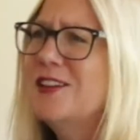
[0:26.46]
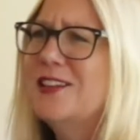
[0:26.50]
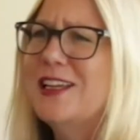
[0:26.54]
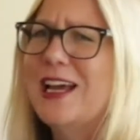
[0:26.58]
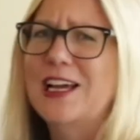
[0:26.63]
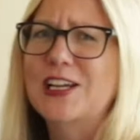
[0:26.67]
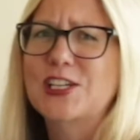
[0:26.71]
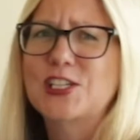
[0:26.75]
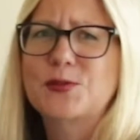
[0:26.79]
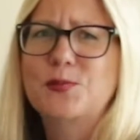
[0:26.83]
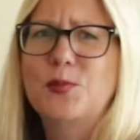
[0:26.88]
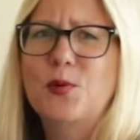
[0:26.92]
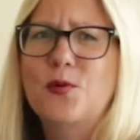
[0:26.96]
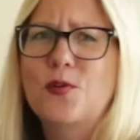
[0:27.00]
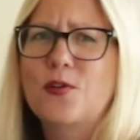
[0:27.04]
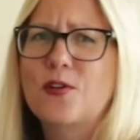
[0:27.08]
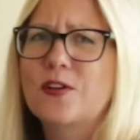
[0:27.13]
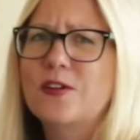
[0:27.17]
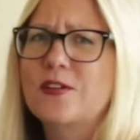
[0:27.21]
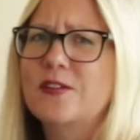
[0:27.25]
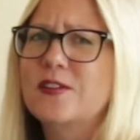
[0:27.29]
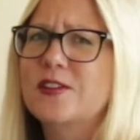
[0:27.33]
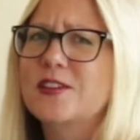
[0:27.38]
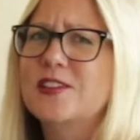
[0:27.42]

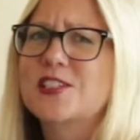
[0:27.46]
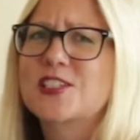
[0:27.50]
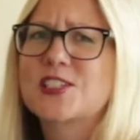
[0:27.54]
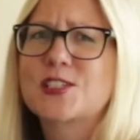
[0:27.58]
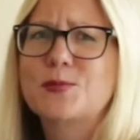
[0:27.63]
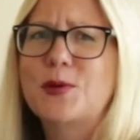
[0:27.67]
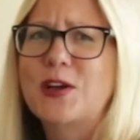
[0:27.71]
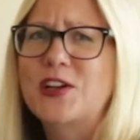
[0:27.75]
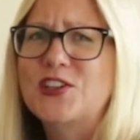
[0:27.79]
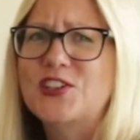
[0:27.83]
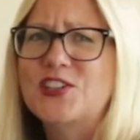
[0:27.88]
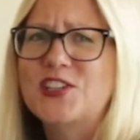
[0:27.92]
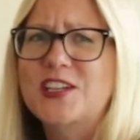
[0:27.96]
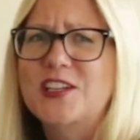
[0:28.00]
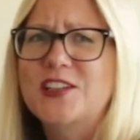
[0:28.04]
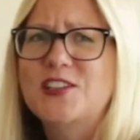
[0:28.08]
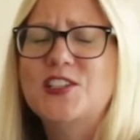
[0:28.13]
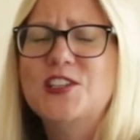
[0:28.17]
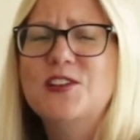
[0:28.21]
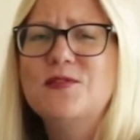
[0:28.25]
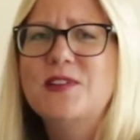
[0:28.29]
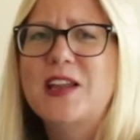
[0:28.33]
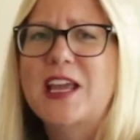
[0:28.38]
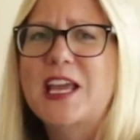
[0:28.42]
dashboards,
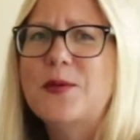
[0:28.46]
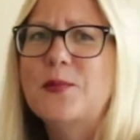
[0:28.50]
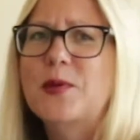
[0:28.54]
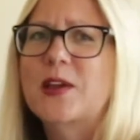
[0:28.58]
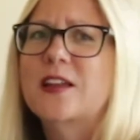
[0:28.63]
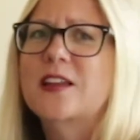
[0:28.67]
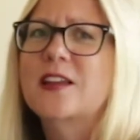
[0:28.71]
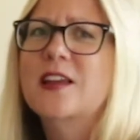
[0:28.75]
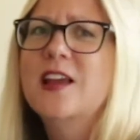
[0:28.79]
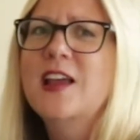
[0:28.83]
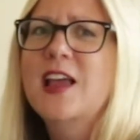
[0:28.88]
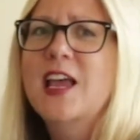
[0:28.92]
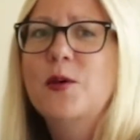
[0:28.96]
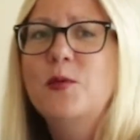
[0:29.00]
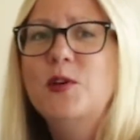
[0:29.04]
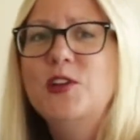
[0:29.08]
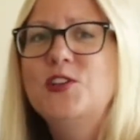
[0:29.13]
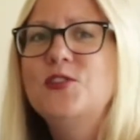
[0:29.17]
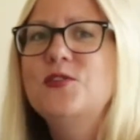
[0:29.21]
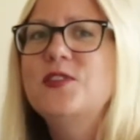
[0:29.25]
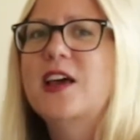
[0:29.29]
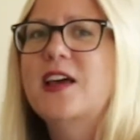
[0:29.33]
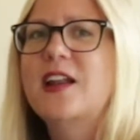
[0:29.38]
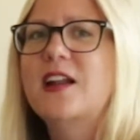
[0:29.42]
spreadsheets, you name it, and we
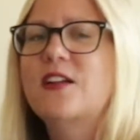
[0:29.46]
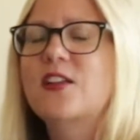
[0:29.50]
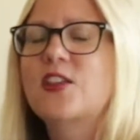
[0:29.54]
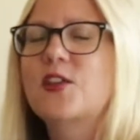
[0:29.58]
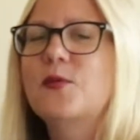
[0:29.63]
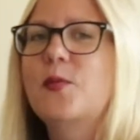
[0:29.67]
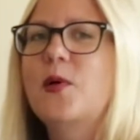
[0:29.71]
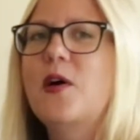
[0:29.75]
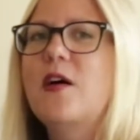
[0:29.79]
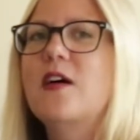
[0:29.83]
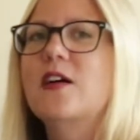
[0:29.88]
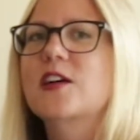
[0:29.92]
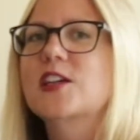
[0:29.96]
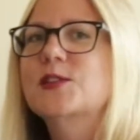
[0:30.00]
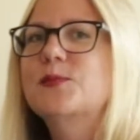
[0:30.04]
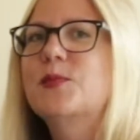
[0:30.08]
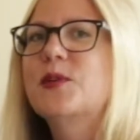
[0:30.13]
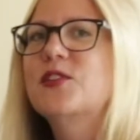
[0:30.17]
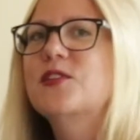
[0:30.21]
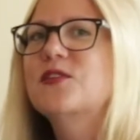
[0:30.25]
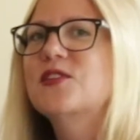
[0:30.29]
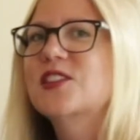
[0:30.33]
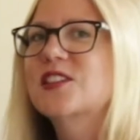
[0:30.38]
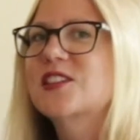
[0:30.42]
do that out of the box.
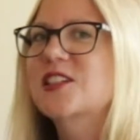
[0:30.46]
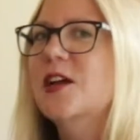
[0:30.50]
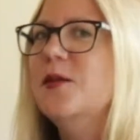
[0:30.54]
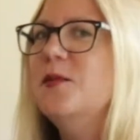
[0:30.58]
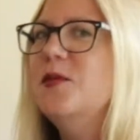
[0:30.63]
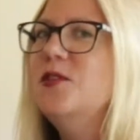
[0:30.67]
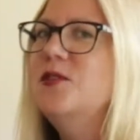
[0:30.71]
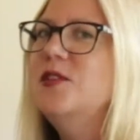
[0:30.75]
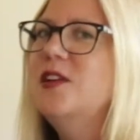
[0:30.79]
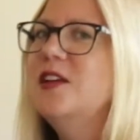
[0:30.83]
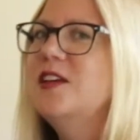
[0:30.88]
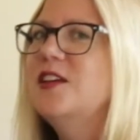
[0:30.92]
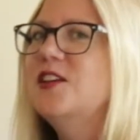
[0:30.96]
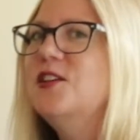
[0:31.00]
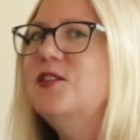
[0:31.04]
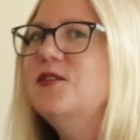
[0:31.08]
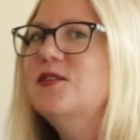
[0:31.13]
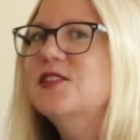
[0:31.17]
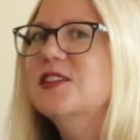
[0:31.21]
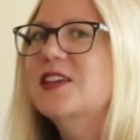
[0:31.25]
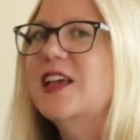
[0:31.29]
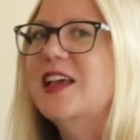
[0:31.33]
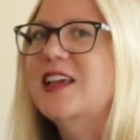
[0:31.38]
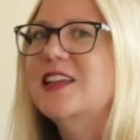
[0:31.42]
But there's some unique
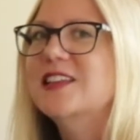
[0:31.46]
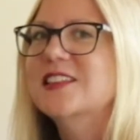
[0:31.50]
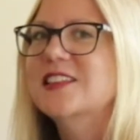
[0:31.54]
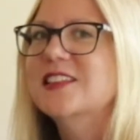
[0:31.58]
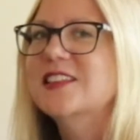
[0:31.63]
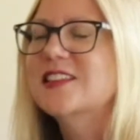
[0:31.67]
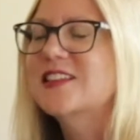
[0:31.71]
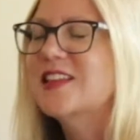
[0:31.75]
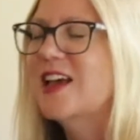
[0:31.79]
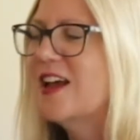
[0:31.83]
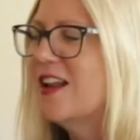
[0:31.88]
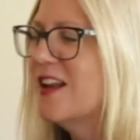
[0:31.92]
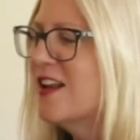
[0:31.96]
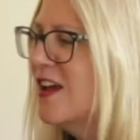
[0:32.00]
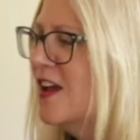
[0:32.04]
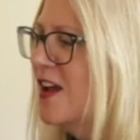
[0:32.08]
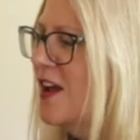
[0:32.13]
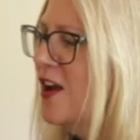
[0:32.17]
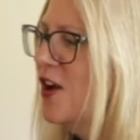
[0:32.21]
use cases that